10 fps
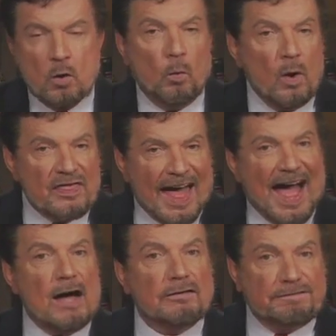
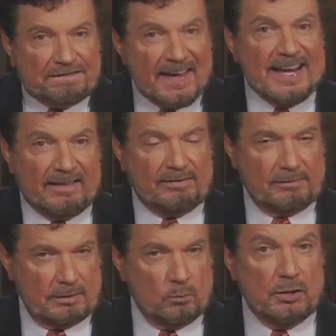Without
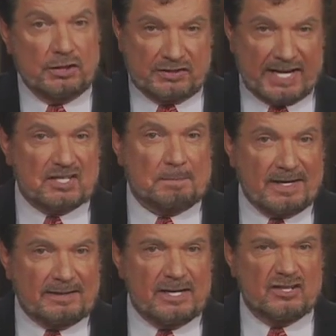faith, which is
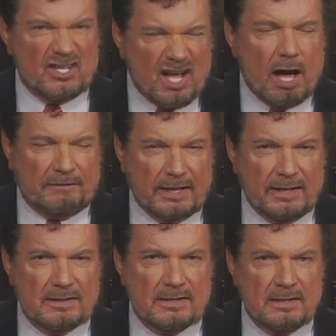expectation,
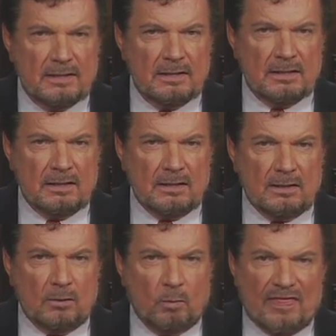confidence,
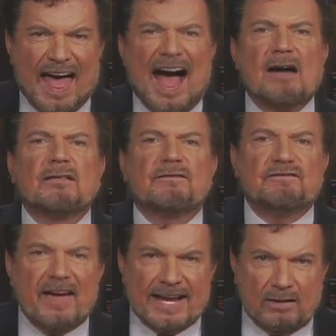without
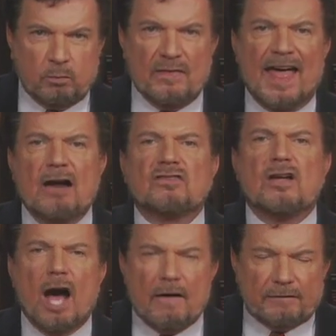faith, without
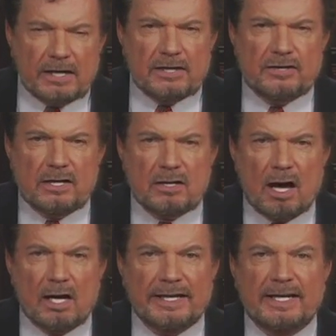confidence in
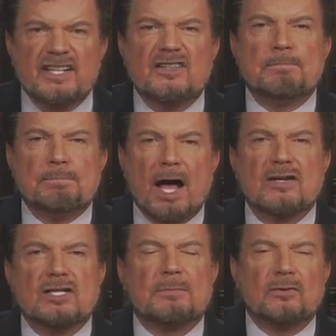God, it is
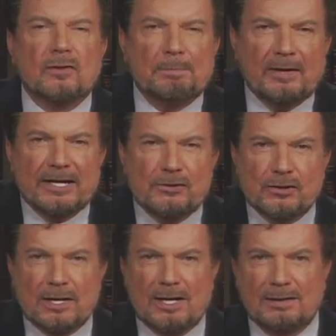impossible to
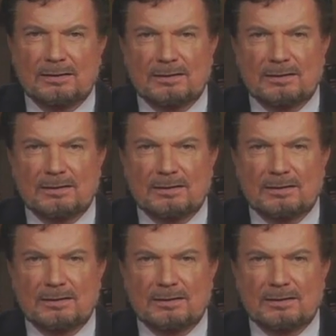pleasure God.